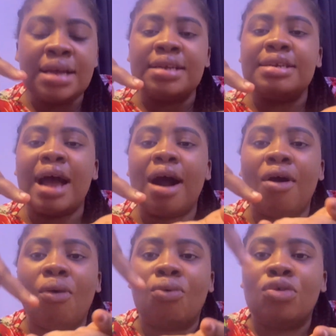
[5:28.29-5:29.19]
now
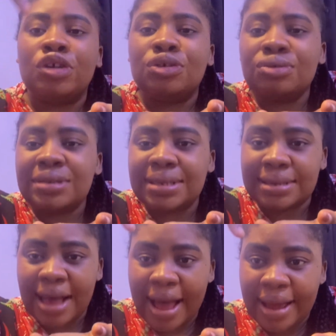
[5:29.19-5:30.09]
use this
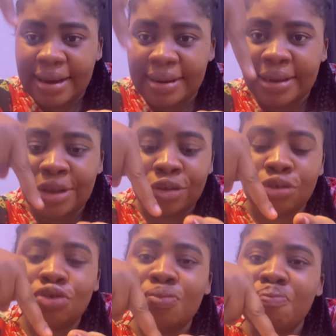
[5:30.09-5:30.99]
hand
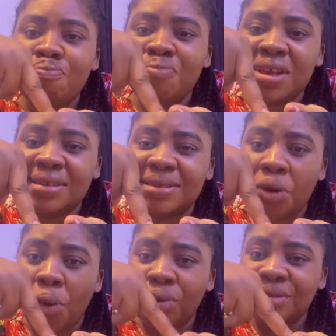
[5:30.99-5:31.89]
to mix the
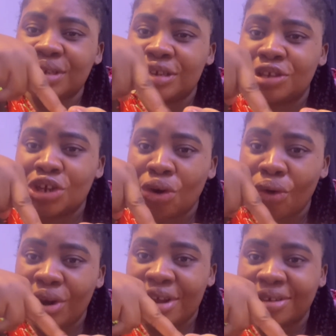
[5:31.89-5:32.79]
whole thing
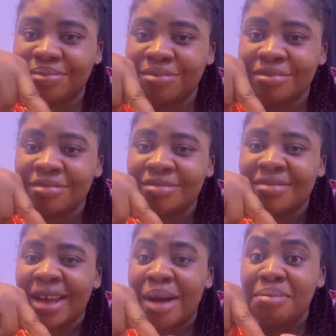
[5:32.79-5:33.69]
thoroughly.
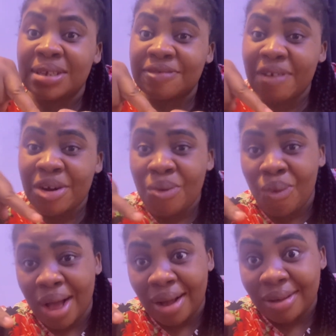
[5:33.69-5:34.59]
Mix it very
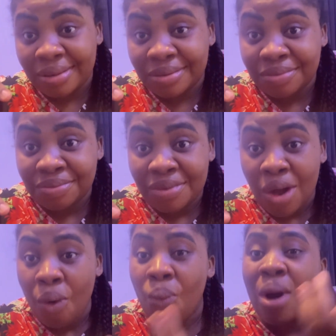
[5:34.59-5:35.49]
well.
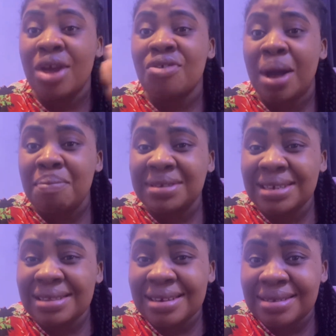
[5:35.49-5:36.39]
While you are
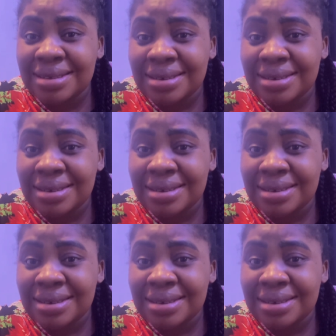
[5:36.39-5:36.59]
mixing it,